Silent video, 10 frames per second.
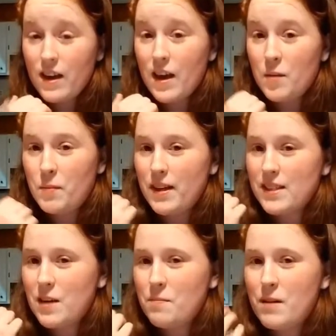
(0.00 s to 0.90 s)
and because
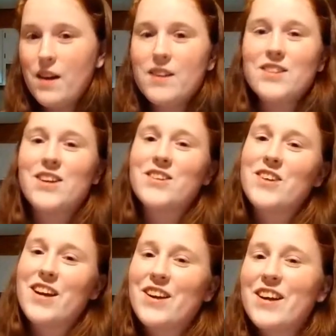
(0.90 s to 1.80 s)
I'm not a dog
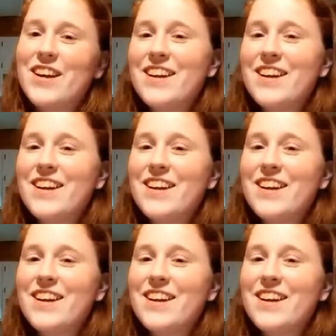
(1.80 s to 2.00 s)
trainer,